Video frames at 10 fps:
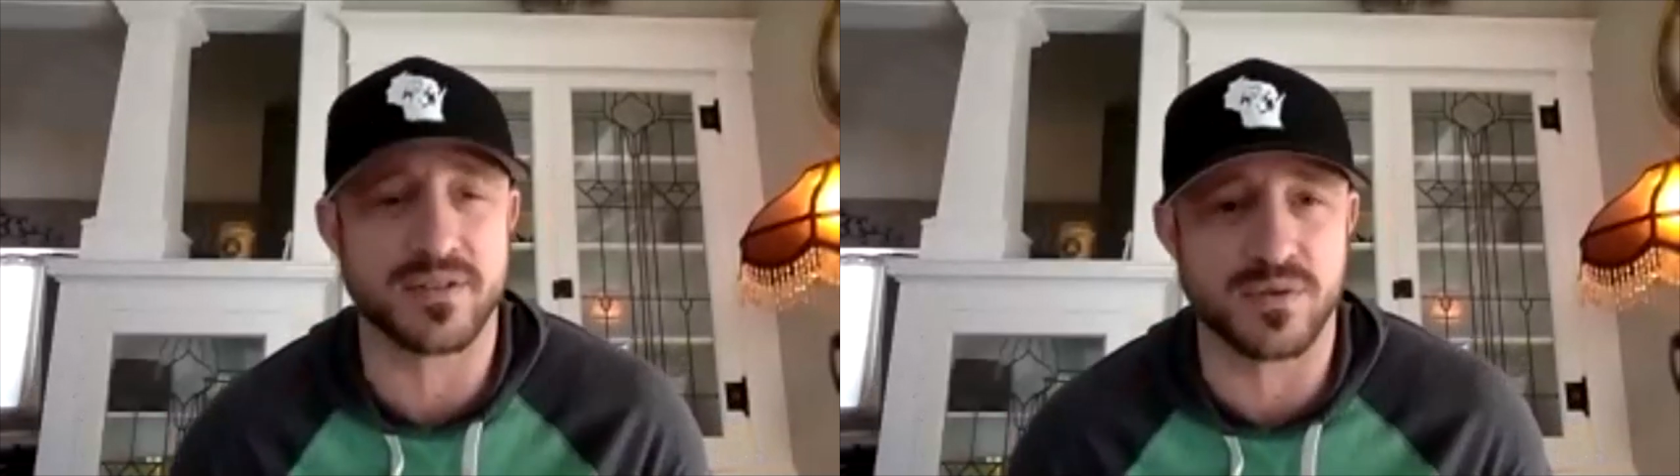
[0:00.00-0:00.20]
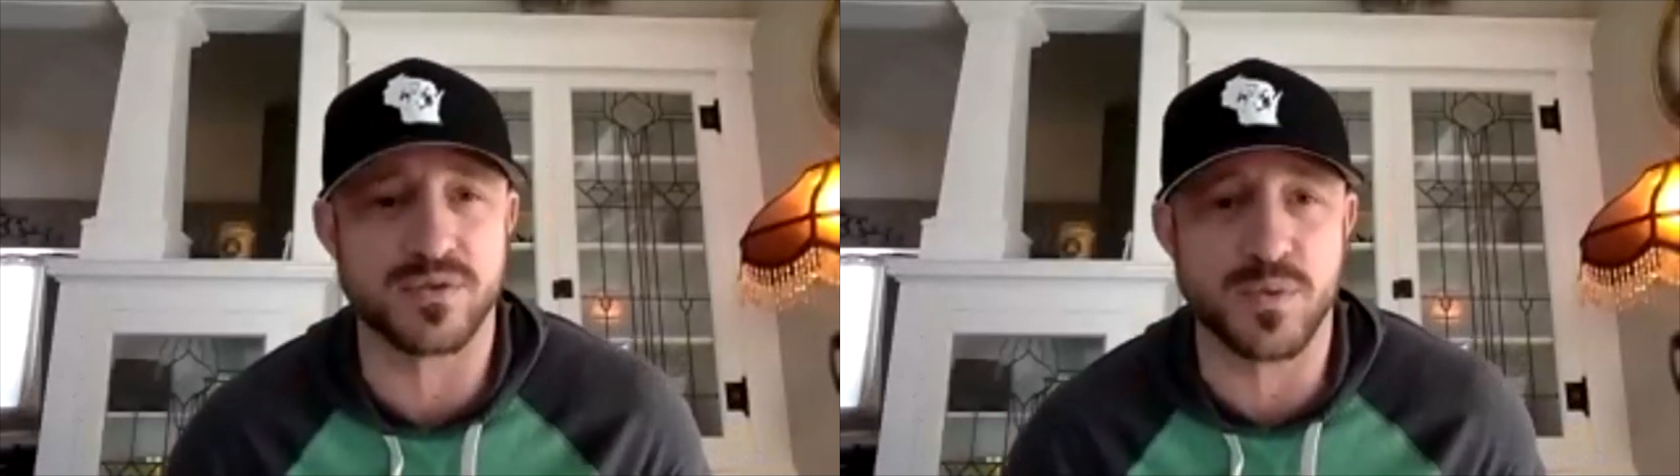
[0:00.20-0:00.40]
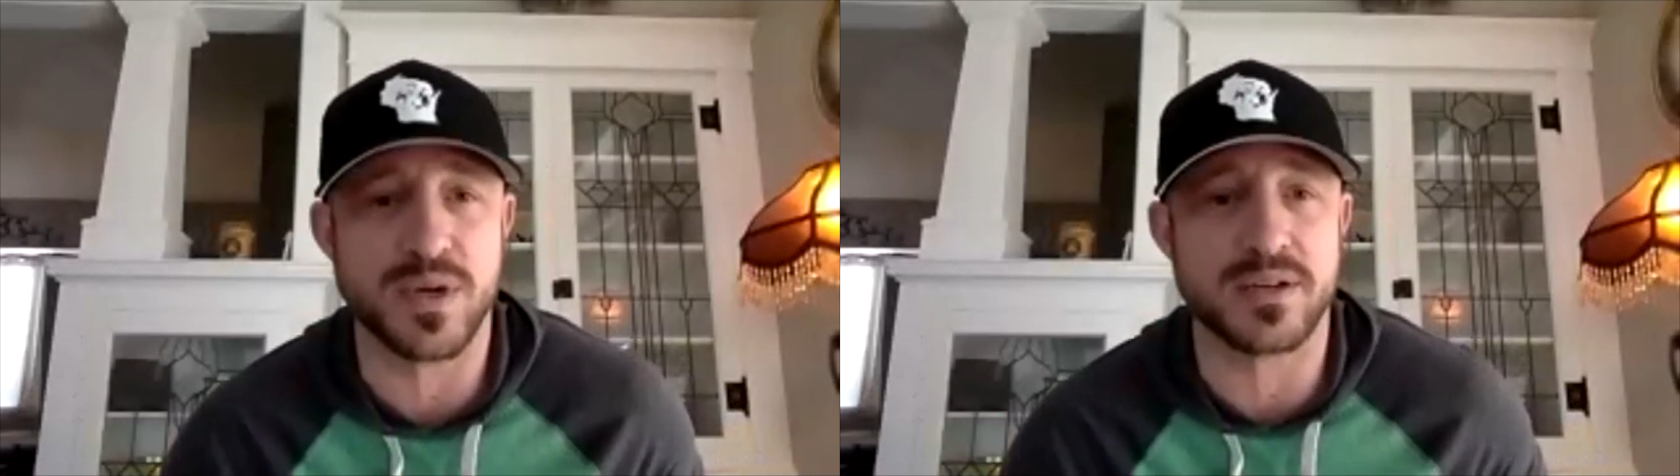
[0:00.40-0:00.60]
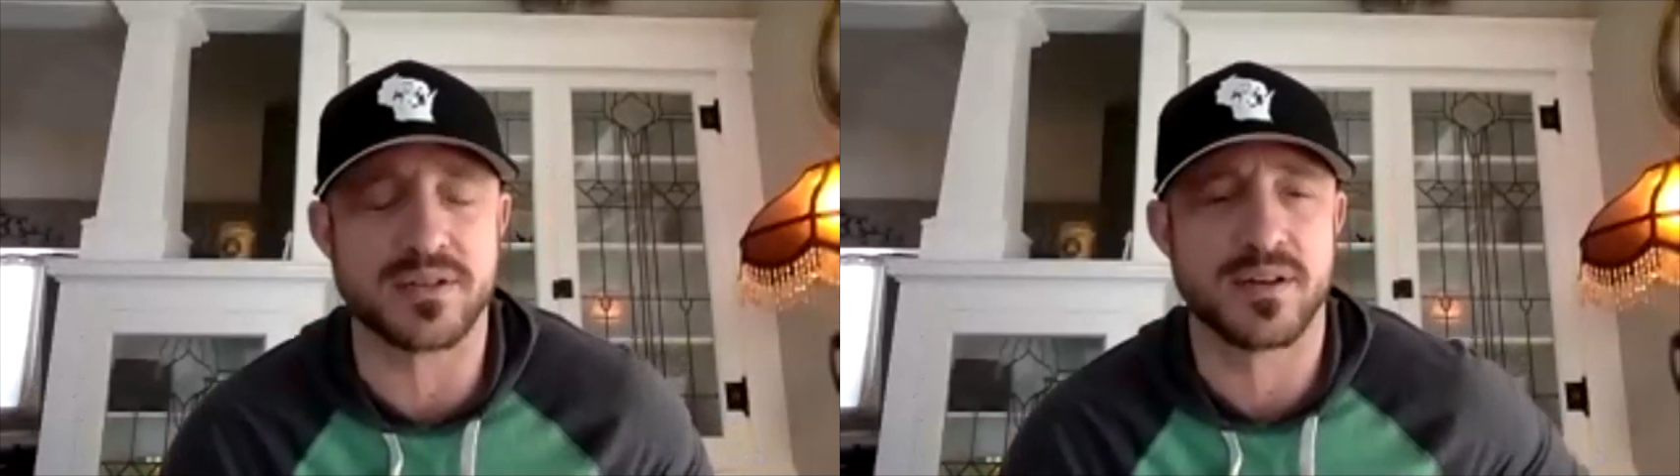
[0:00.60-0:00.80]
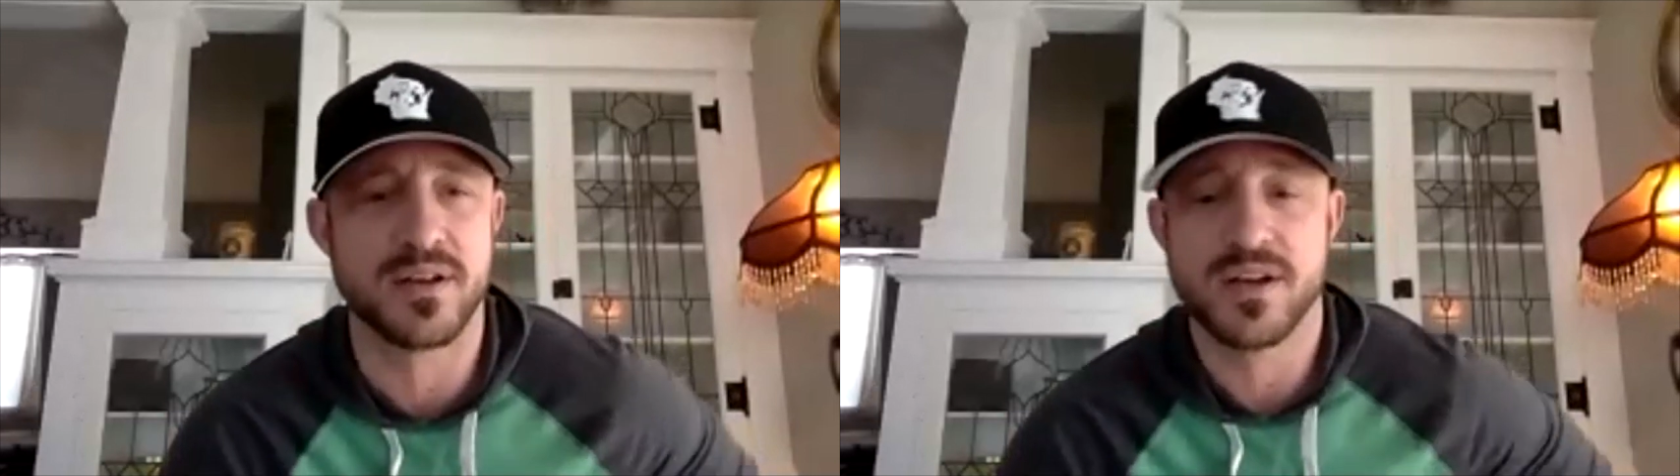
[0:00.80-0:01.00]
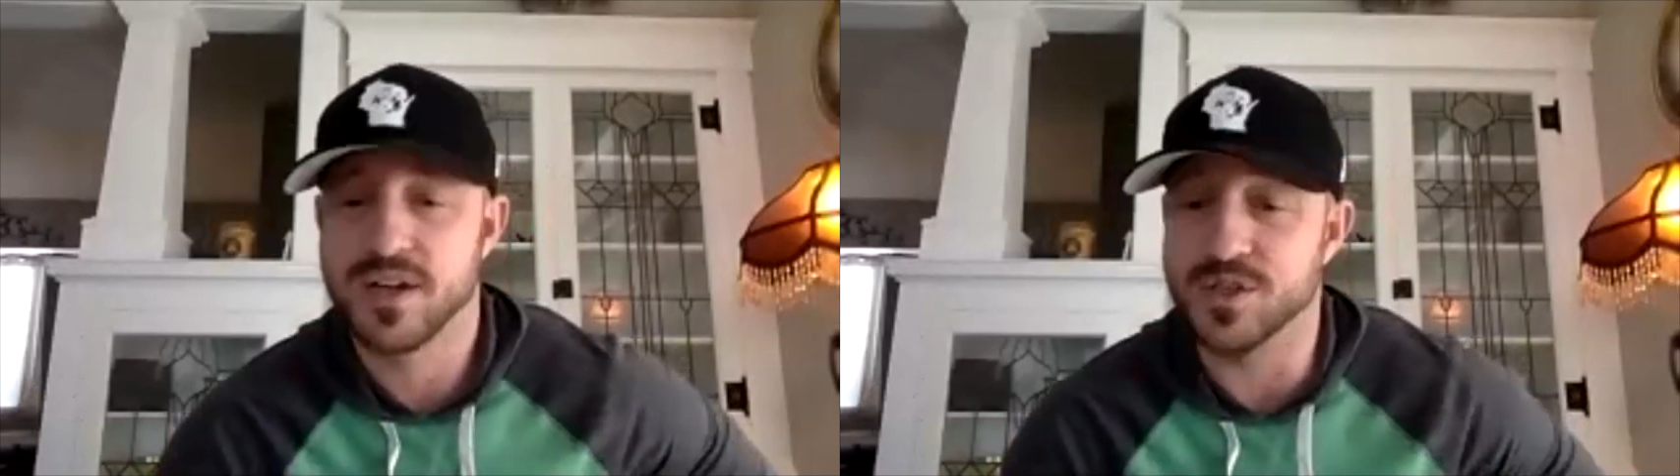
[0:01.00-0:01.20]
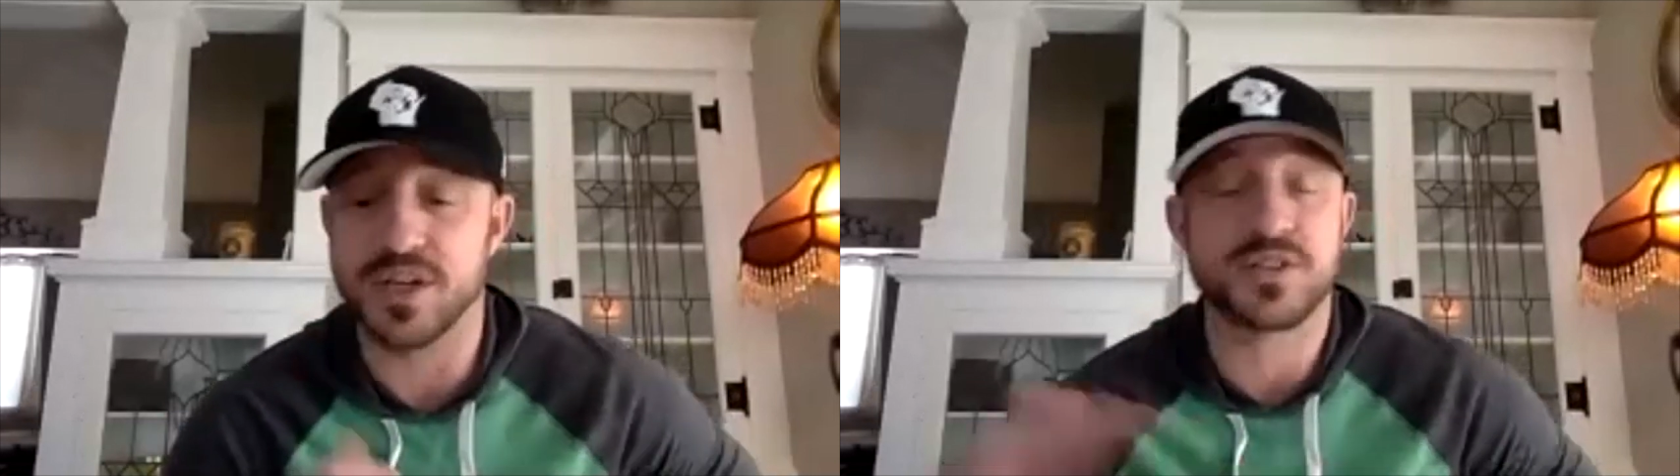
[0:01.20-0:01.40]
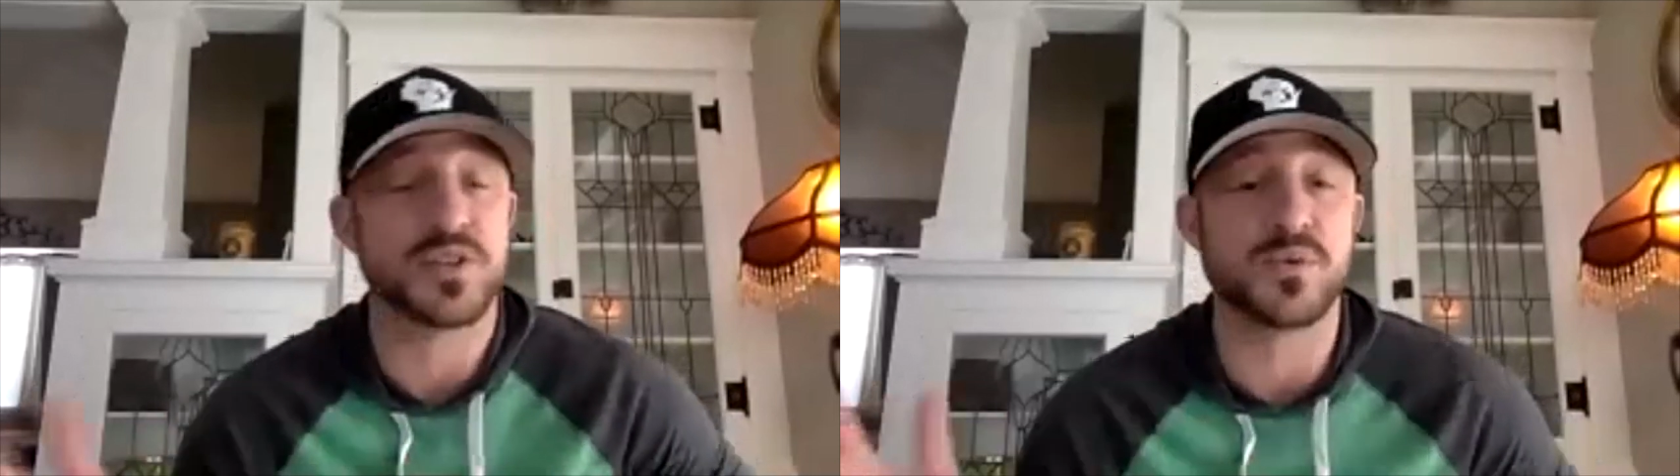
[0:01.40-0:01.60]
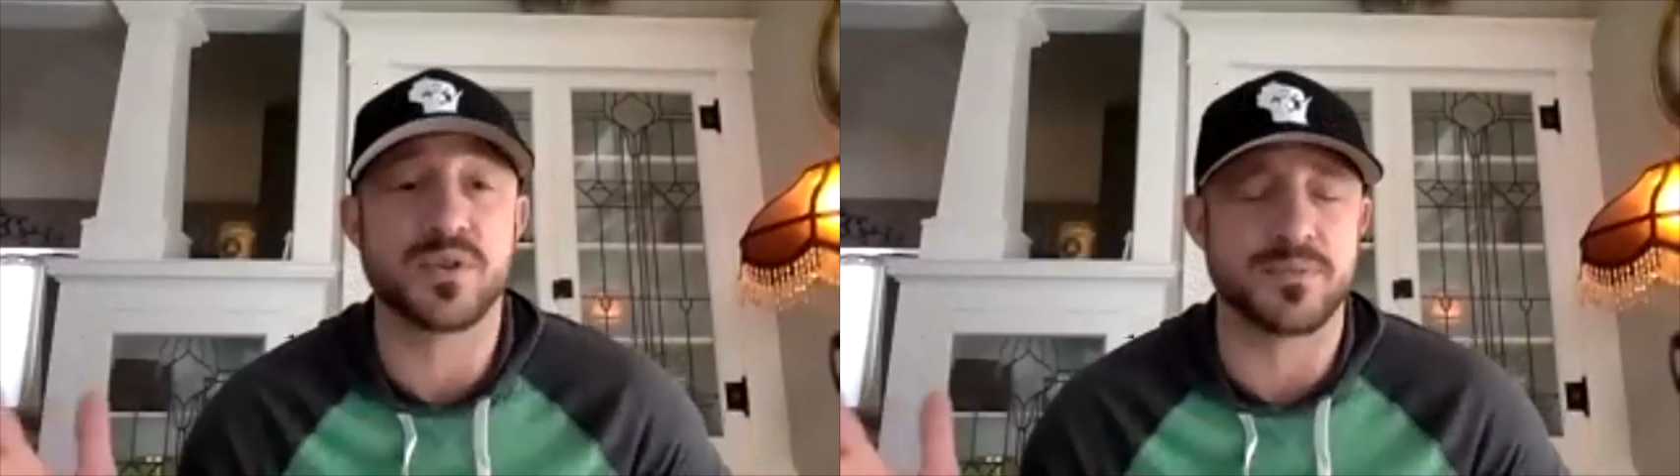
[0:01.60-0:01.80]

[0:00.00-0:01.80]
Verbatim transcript: those weeks just doing them